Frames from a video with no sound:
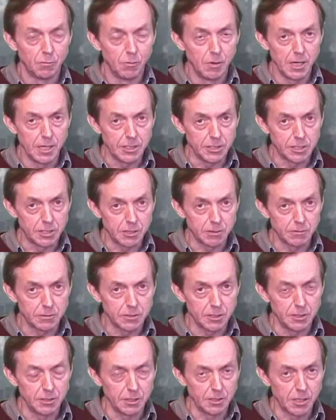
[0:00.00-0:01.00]
really
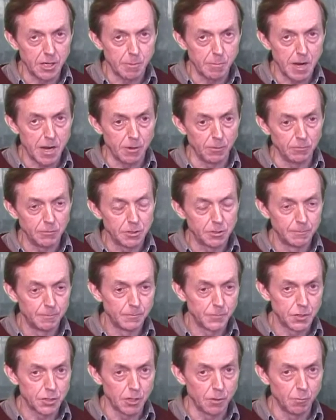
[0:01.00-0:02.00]
starting to come out.
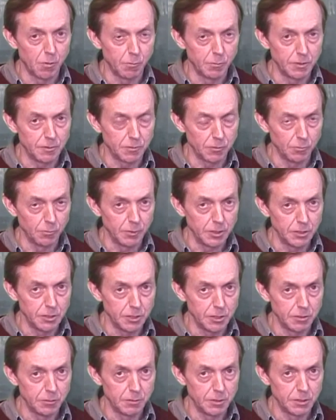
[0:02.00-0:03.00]
So what we thought
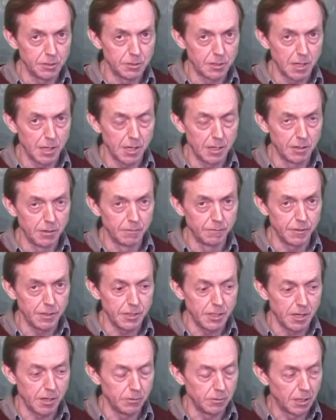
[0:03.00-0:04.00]
we'd do is a little
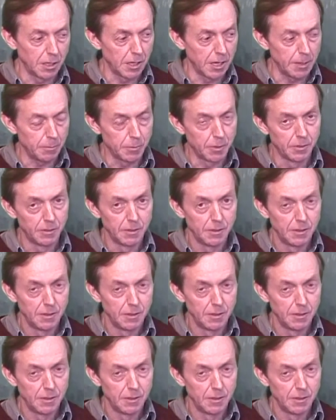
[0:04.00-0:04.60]
video clip